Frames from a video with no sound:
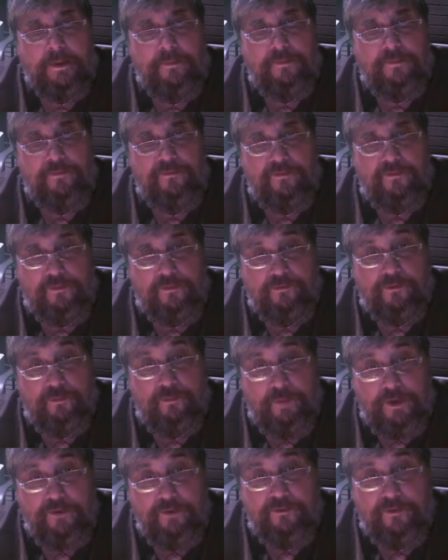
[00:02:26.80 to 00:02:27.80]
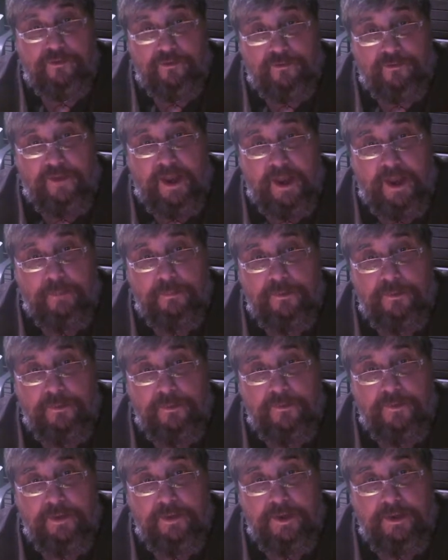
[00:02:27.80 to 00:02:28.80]
situations
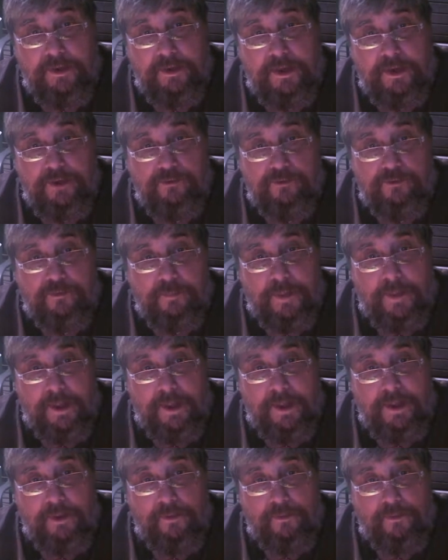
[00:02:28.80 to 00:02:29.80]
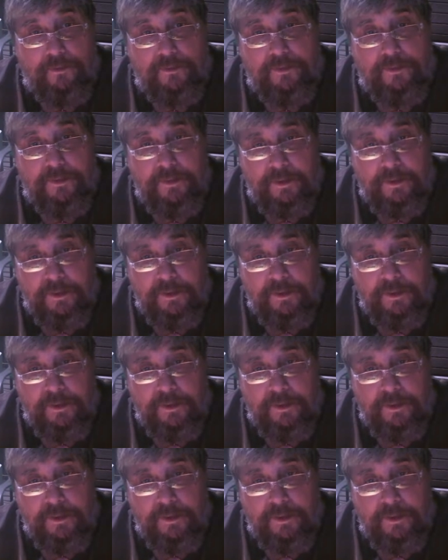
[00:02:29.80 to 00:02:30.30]
happen that endangered my health,